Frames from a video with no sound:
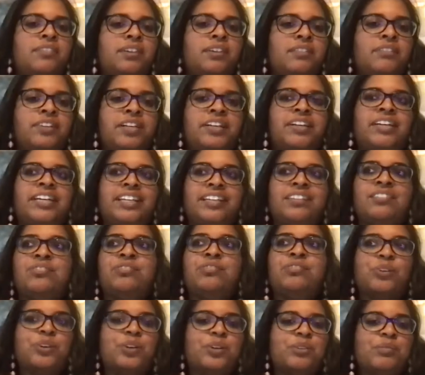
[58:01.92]
very
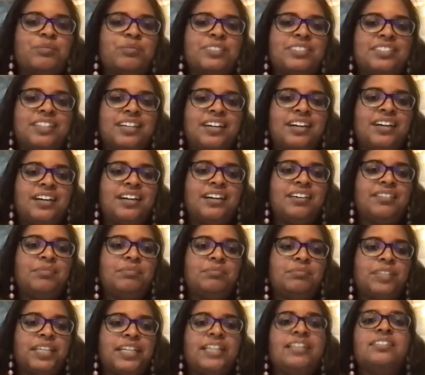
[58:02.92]
informed
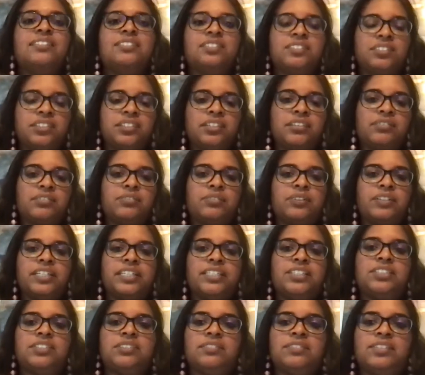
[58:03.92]
answer for
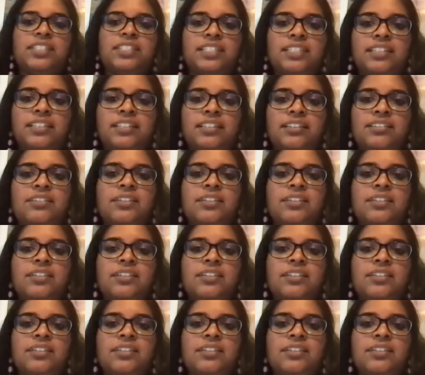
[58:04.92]
each of the